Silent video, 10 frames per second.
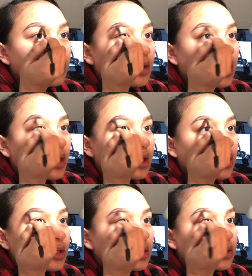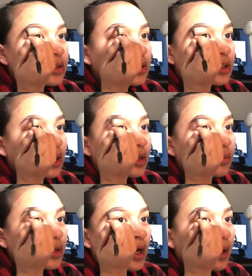that is not
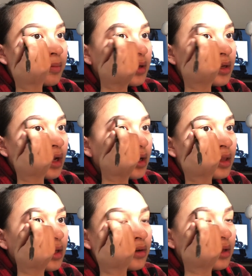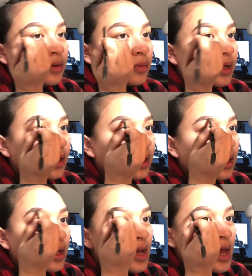what happened. I literally went
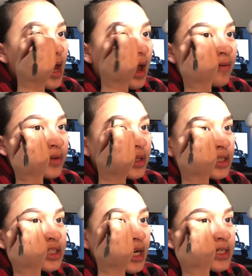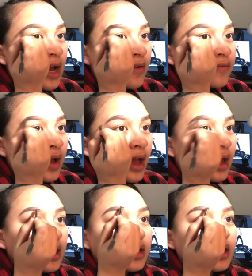in, everything checked out
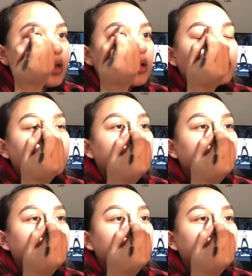fine, and